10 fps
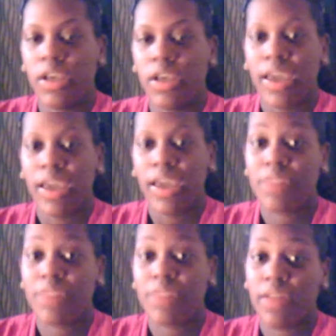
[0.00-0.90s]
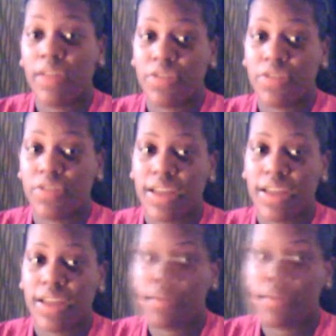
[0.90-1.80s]
And I'm so grateful she did that
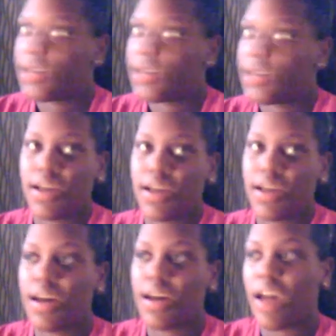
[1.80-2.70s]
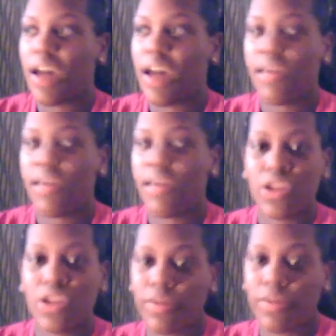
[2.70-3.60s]
because I don't have any
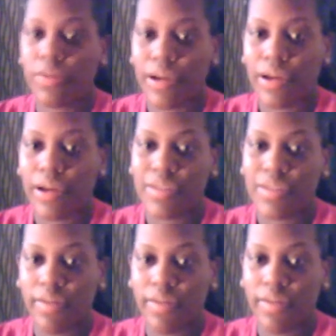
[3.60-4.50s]
trouble at all whatsoever.